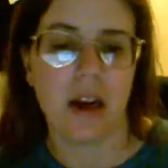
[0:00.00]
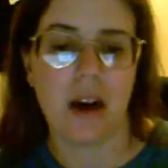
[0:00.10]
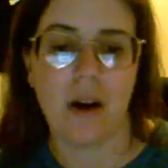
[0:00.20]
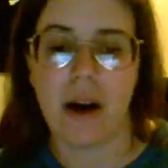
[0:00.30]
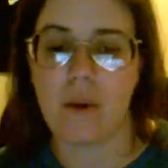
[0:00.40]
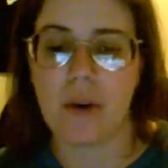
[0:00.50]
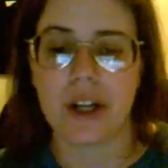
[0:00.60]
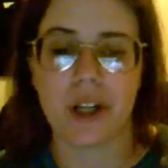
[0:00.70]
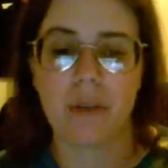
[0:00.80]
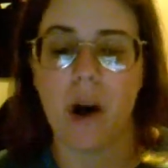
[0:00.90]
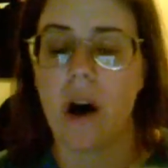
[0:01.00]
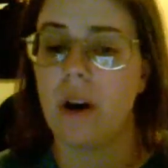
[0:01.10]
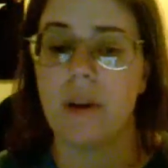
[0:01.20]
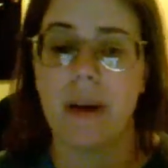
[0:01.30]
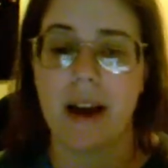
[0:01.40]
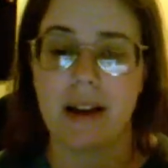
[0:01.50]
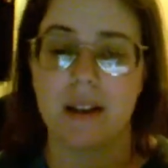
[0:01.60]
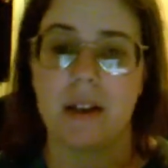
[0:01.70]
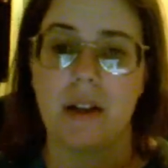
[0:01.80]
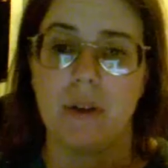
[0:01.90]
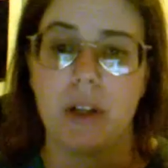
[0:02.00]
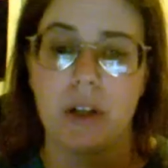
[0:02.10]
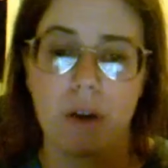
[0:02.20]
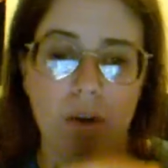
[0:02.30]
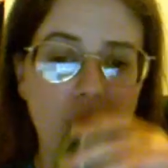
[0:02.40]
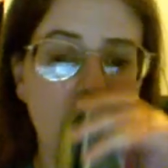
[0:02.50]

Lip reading: oh, I wish him all the best, I really do.